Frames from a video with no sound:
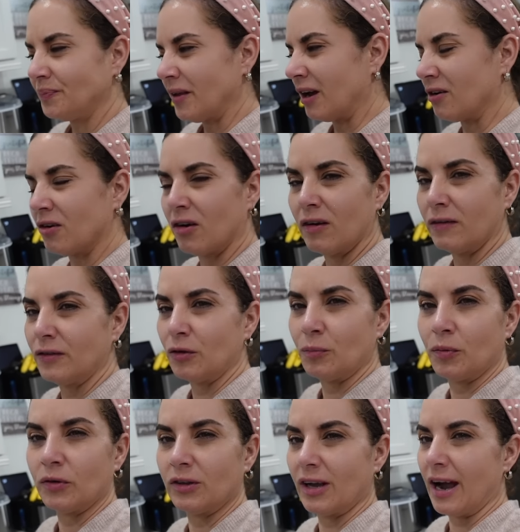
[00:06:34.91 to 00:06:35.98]
I don't know if to
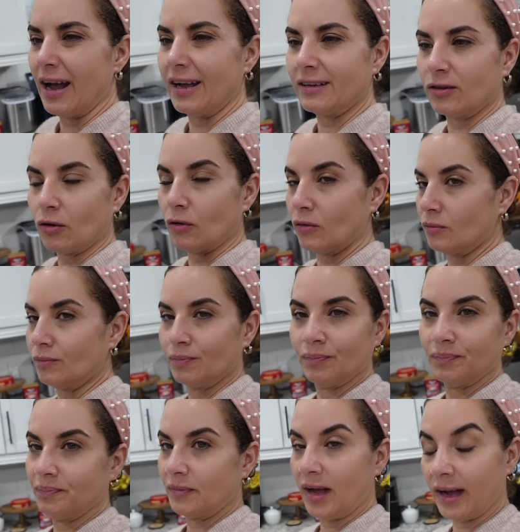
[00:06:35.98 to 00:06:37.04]
put gas or
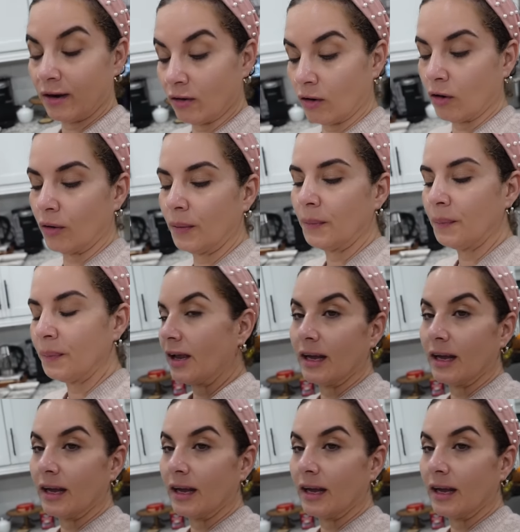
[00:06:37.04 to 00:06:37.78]
I don't know.